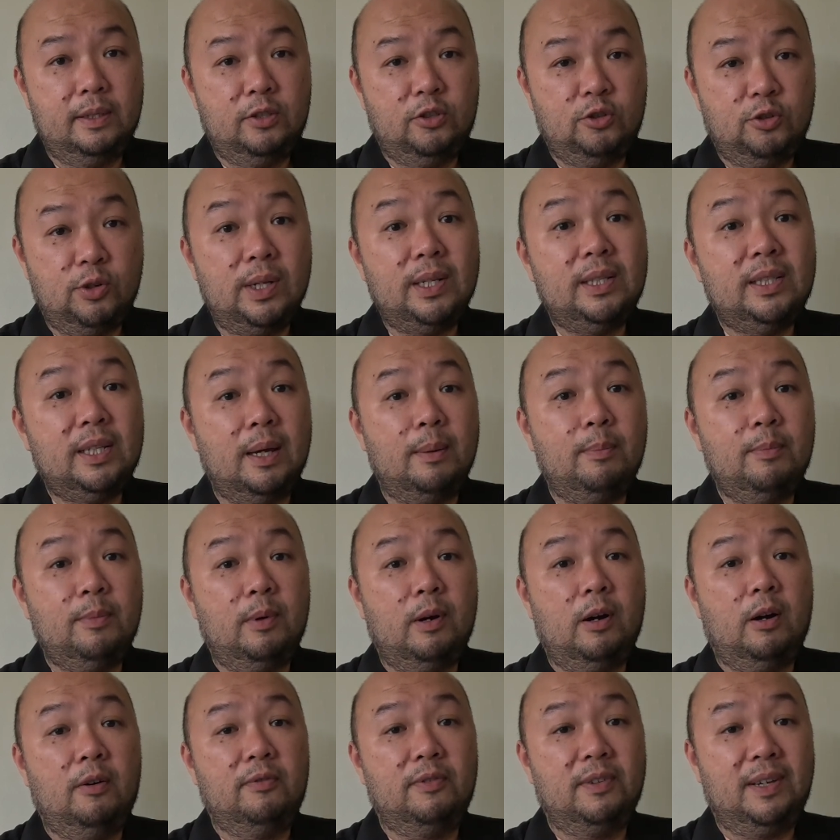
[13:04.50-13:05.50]
three type
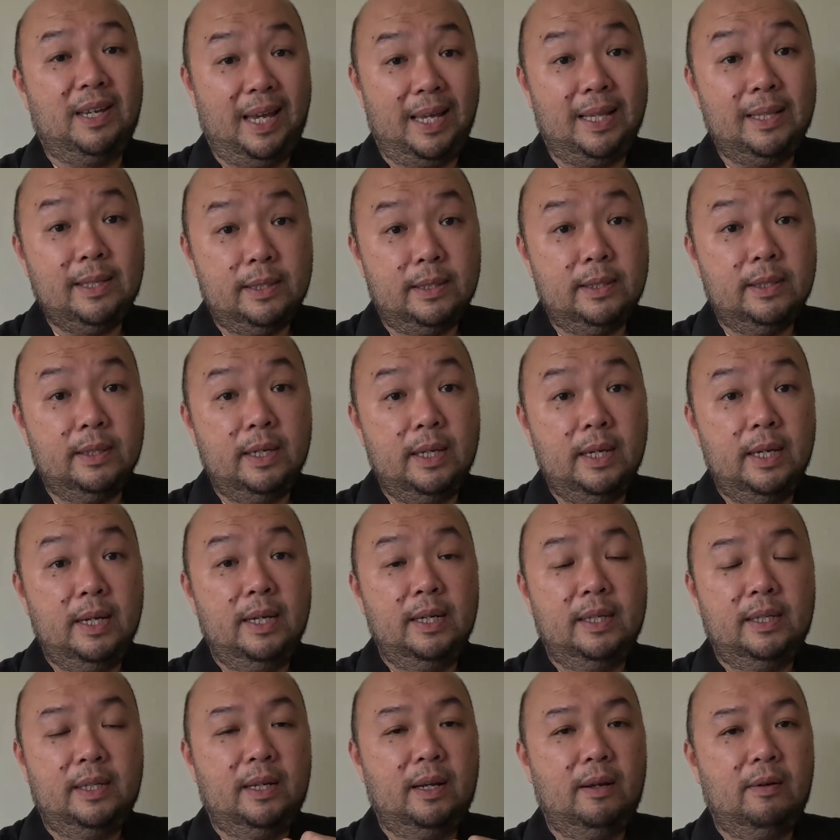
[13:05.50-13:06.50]
of gates
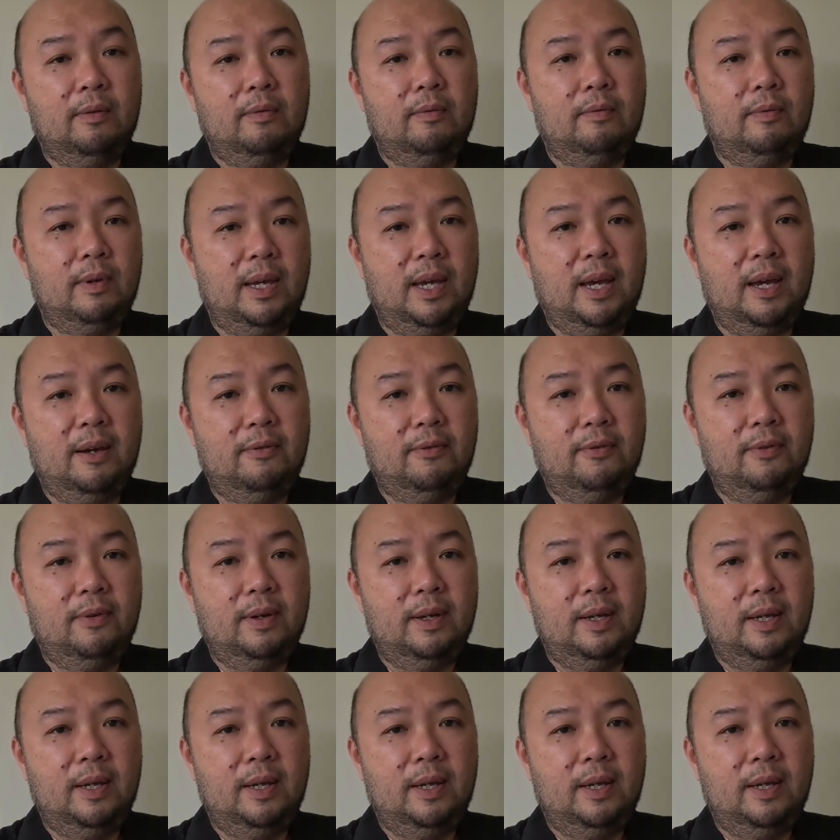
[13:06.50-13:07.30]
that we have.